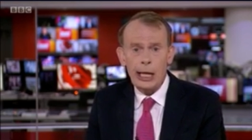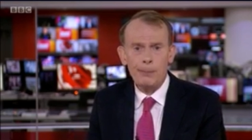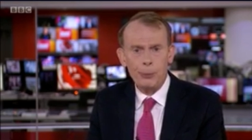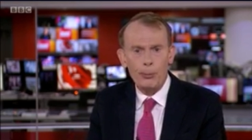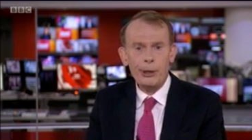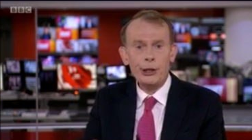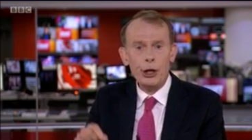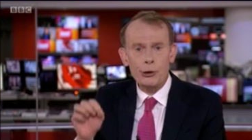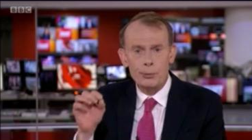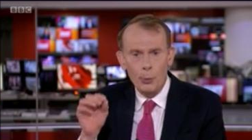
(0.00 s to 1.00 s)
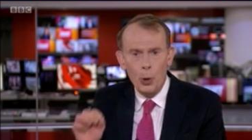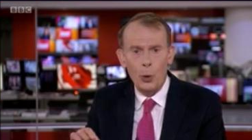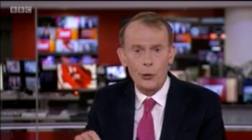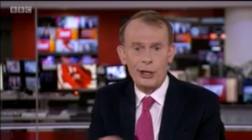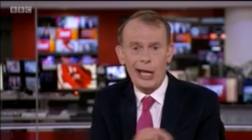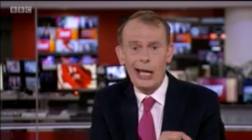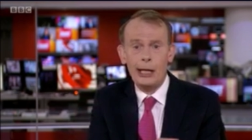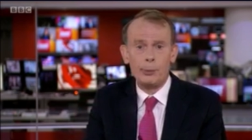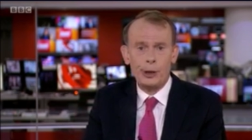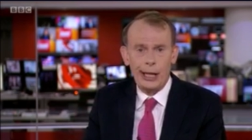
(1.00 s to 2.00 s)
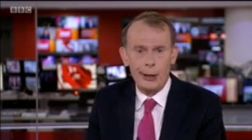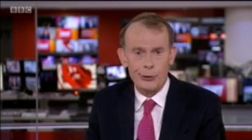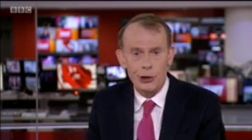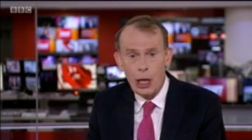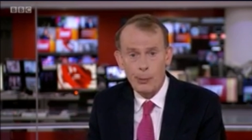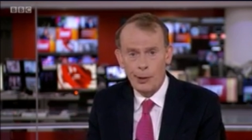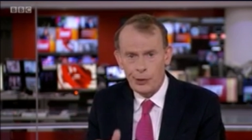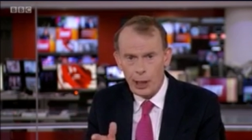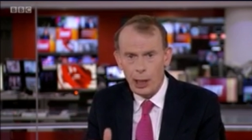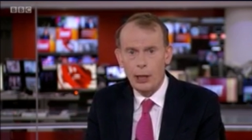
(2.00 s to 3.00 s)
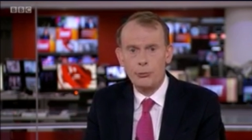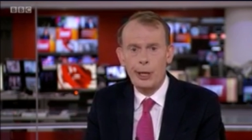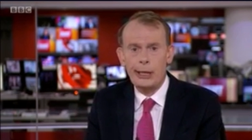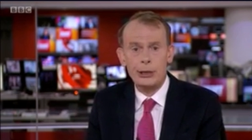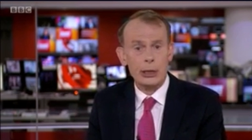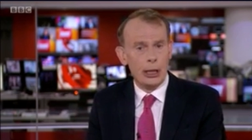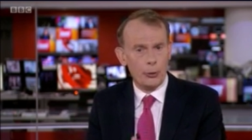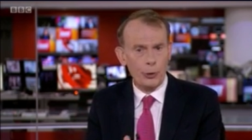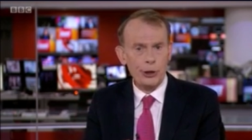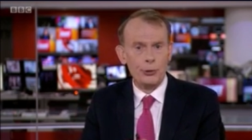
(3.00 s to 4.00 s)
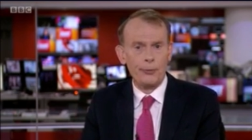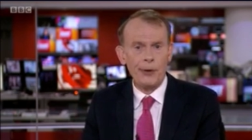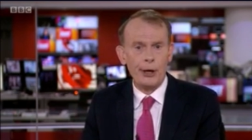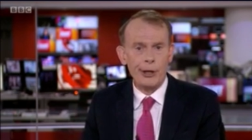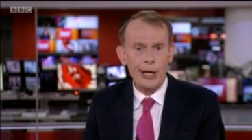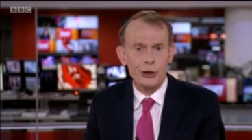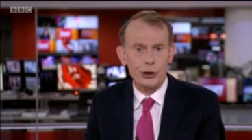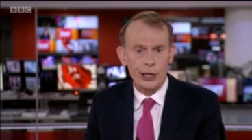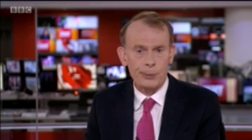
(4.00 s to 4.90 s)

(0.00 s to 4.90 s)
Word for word: He probably knows more than anybody else about the R rate and regional variation.